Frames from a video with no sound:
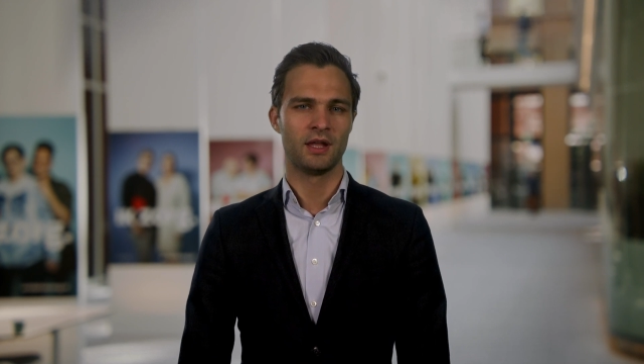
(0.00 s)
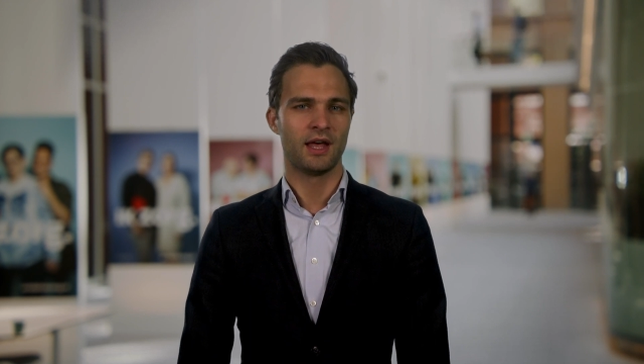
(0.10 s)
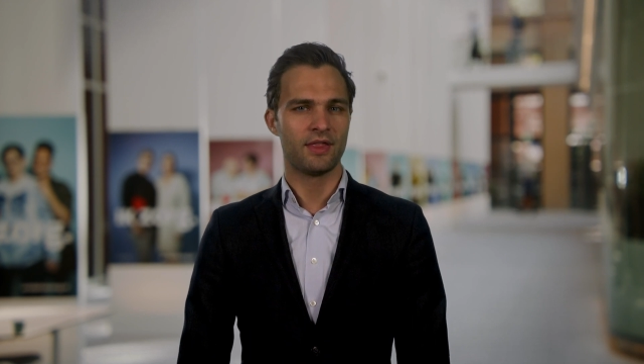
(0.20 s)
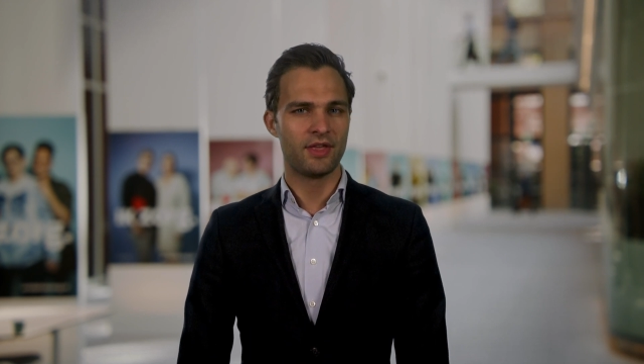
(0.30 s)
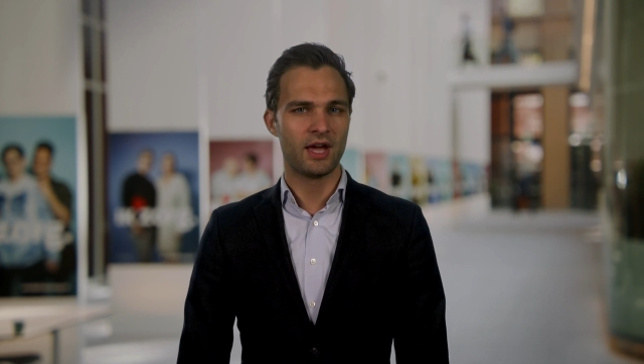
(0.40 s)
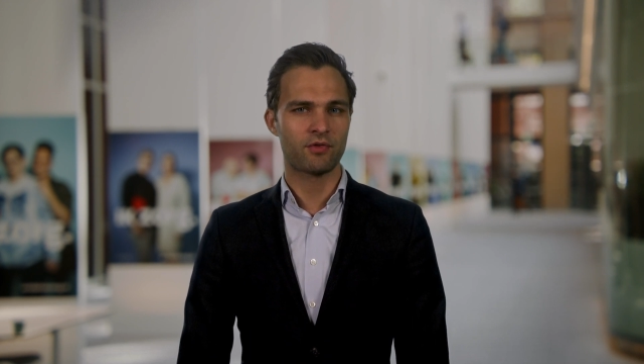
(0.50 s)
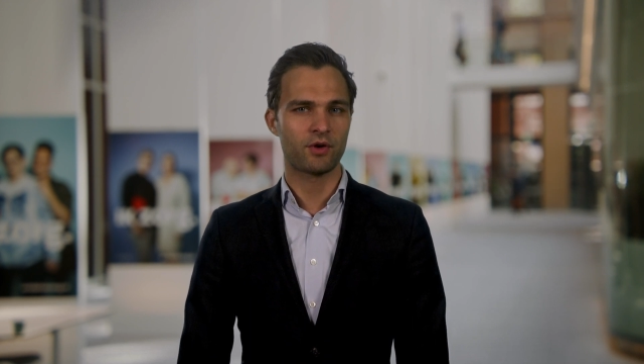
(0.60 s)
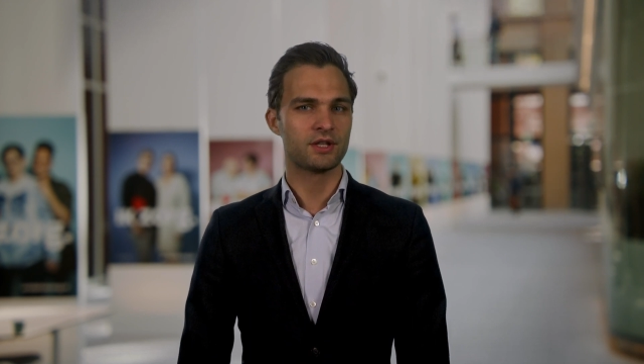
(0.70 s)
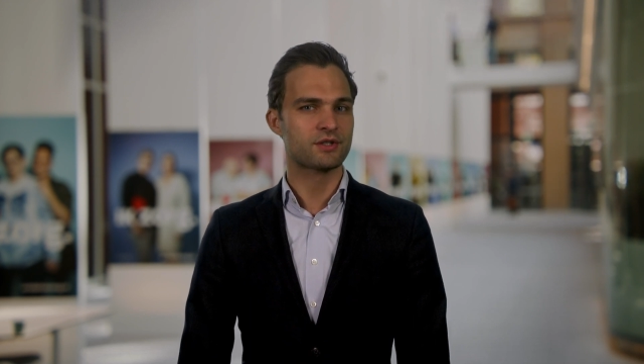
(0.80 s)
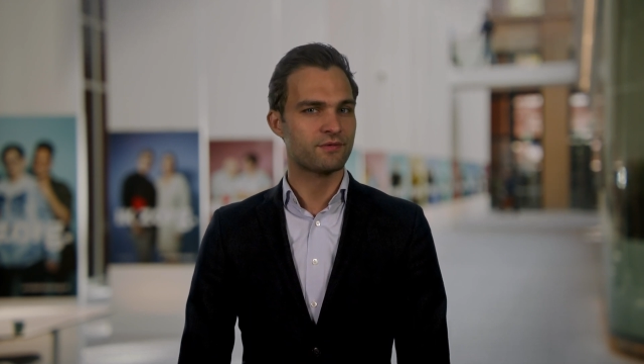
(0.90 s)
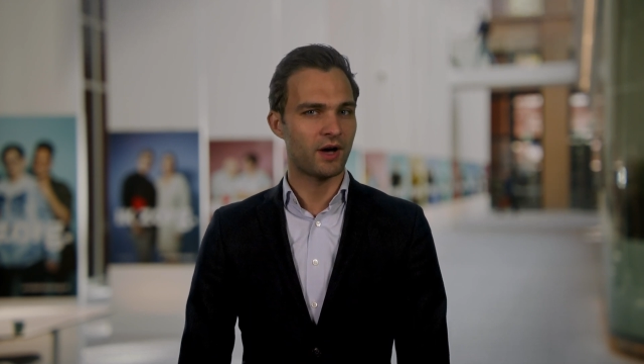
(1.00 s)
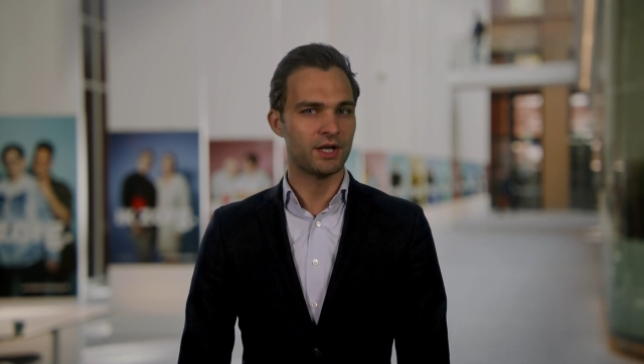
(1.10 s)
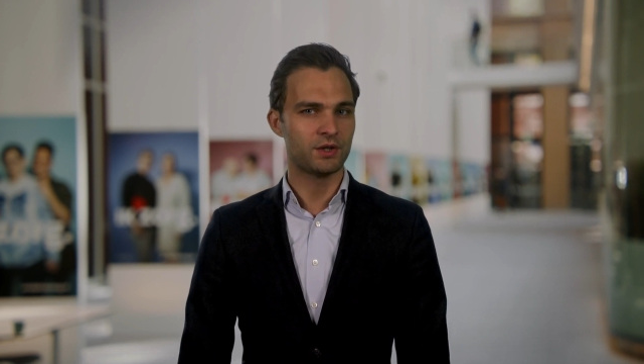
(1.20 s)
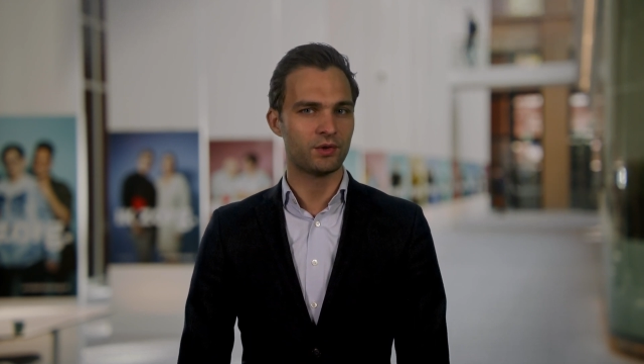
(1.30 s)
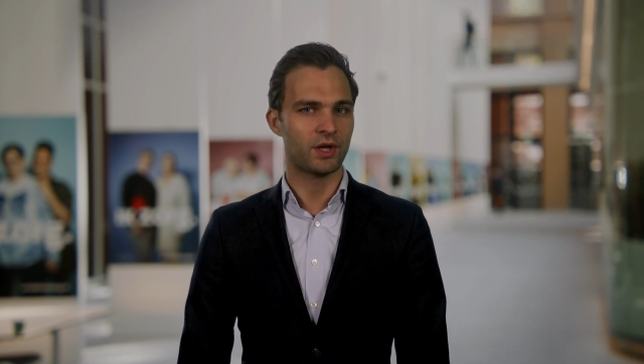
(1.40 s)
And therefore it is
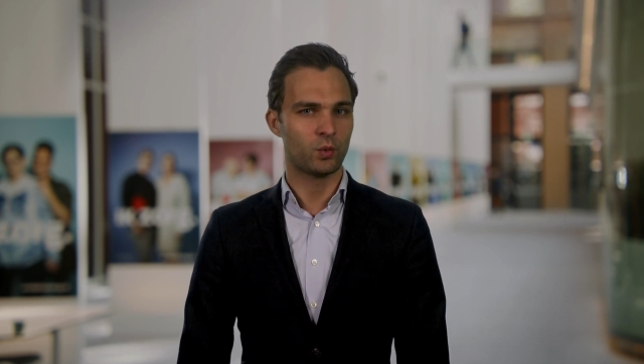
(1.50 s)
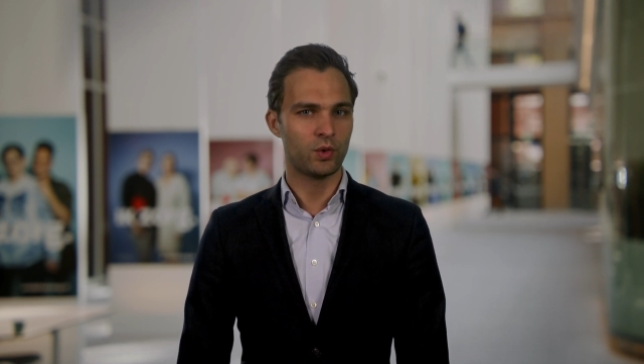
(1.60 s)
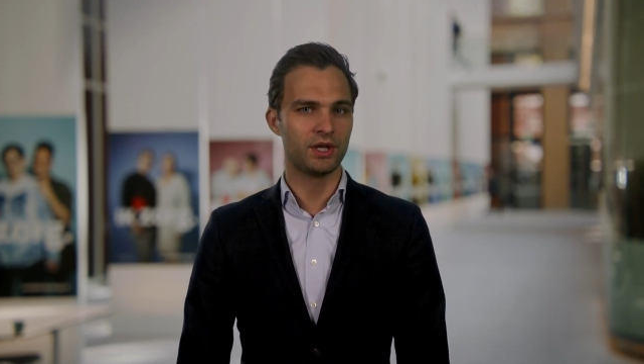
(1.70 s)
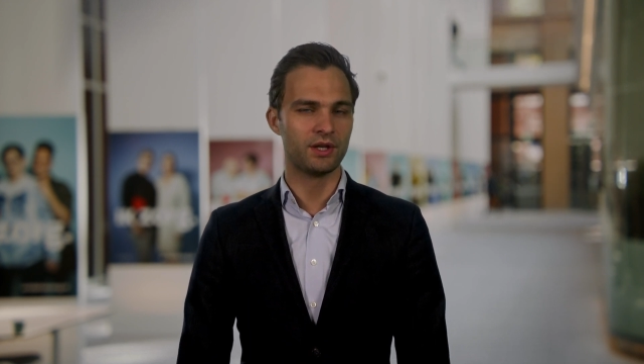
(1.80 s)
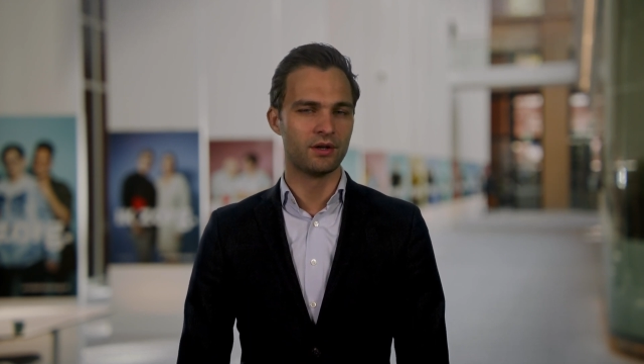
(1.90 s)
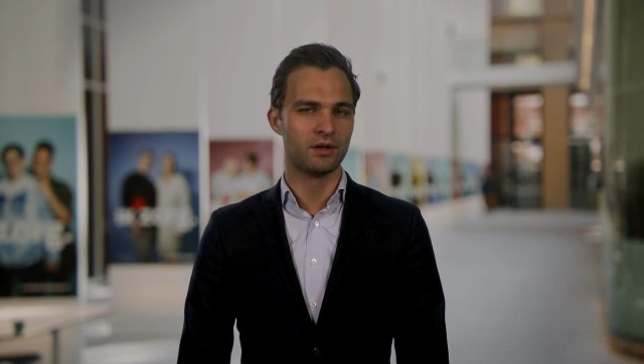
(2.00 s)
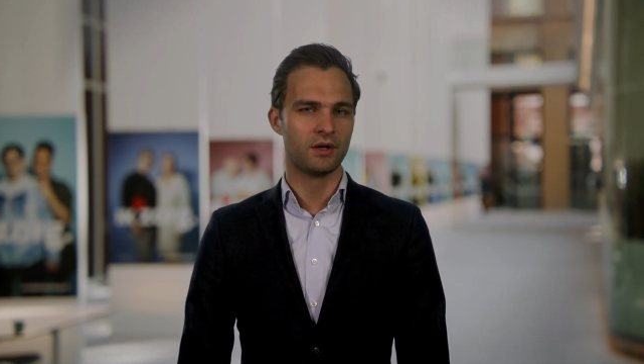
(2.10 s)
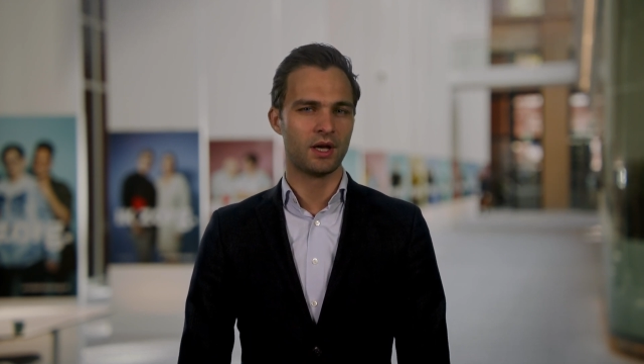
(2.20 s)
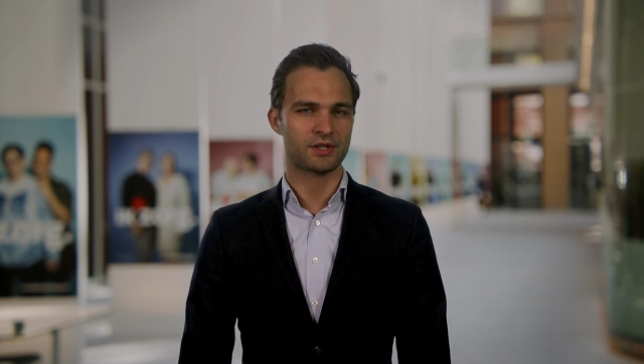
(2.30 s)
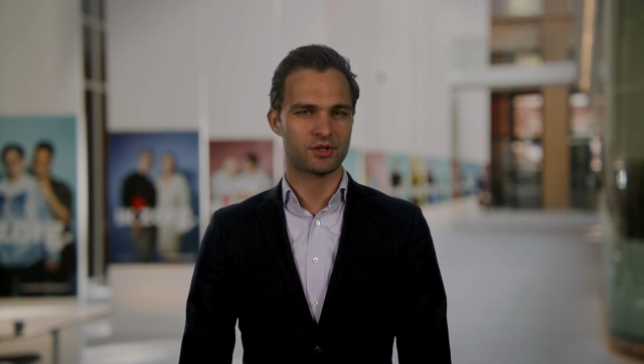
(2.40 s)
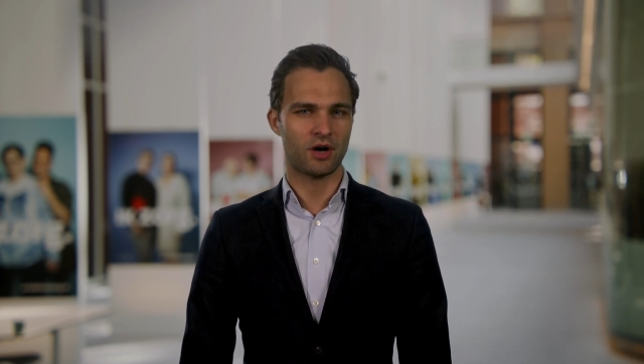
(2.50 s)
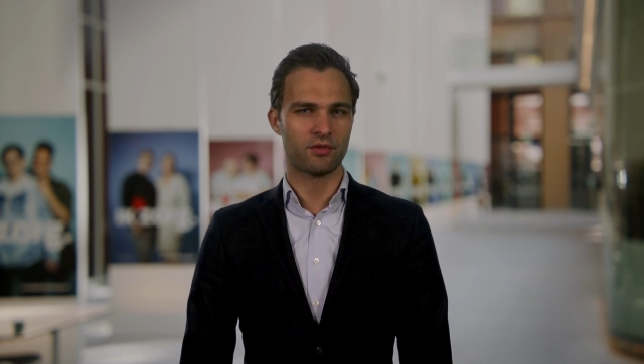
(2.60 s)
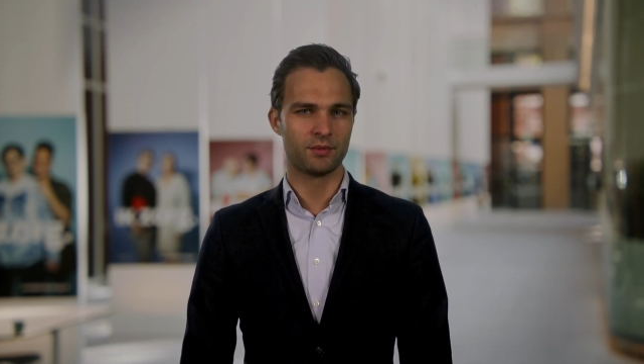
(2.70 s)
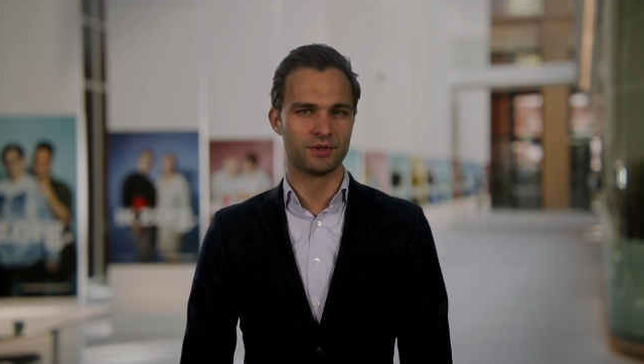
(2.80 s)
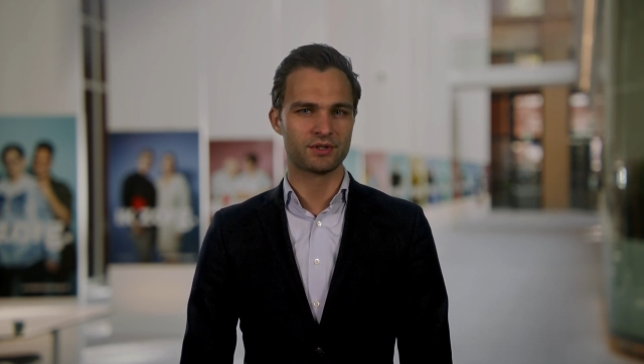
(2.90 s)
vital that we, as
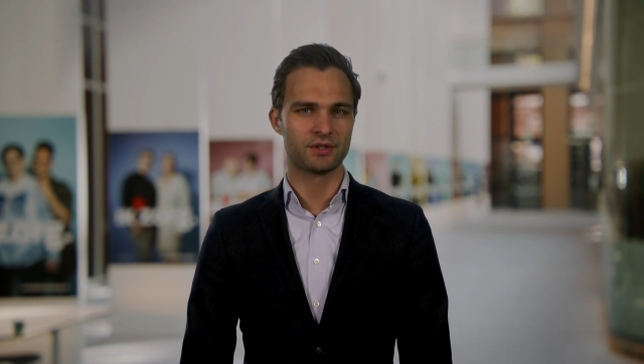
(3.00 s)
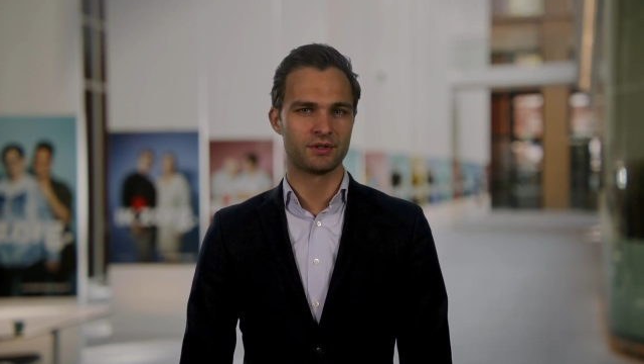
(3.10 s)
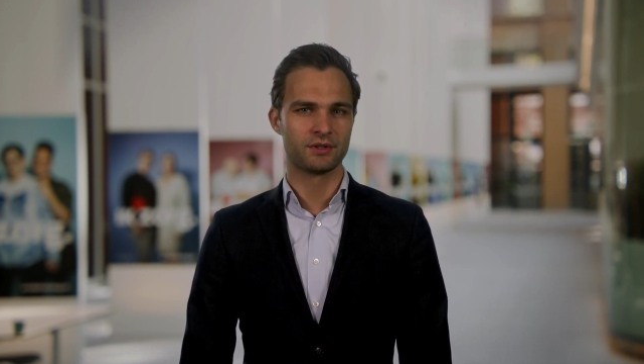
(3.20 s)
government,